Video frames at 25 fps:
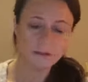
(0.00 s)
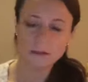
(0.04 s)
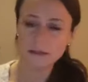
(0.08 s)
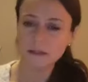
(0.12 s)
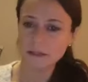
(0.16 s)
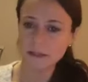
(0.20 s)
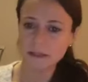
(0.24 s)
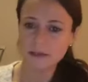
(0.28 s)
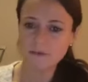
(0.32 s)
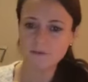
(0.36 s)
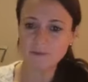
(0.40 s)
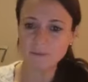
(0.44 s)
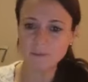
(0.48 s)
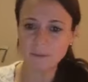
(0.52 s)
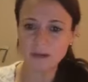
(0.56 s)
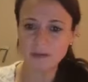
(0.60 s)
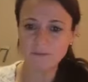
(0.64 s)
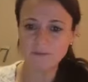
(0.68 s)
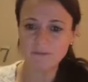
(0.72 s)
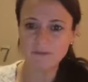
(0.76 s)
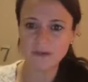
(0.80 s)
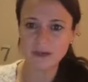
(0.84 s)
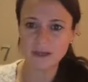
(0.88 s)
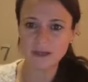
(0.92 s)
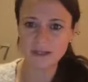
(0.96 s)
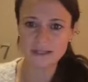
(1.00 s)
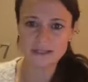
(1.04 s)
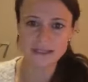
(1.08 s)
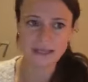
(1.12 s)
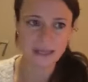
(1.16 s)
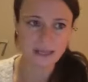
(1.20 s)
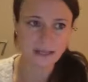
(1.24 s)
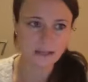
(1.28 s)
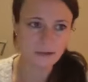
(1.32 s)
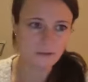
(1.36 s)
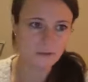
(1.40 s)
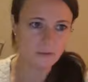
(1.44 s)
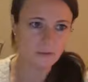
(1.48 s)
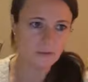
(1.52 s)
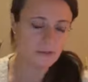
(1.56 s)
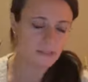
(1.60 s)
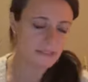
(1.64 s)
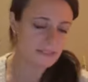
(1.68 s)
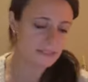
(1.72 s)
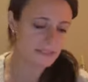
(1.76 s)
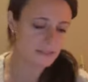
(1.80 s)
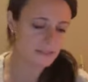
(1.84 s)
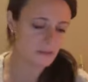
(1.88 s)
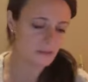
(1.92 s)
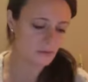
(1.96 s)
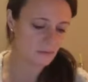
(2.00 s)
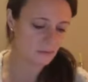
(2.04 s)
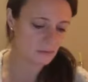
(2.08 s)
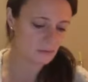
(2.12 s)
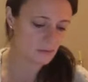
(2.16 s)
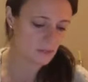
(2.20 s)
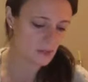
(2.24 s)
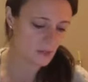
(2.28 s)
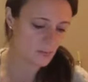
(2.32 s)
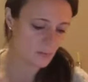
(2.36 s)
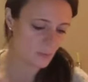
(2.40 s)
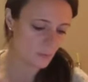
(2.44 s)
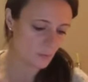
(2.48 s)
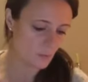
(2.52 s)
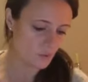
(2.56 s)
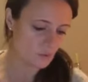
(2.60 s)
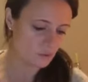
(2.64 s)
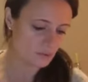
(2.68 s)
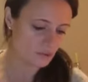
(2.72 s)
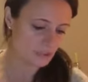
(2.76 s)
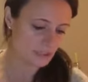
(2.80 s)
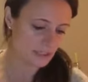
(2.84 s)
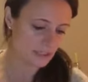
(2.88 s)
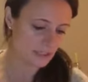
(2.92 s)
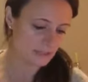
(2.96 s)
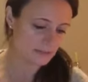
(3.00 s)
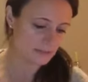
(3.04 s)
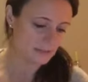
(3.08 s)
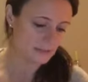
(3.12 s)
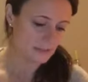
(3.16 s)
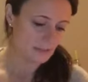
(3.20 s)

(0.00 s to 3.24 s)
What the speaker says: give them an invite and say, look, this is on, come and watch it.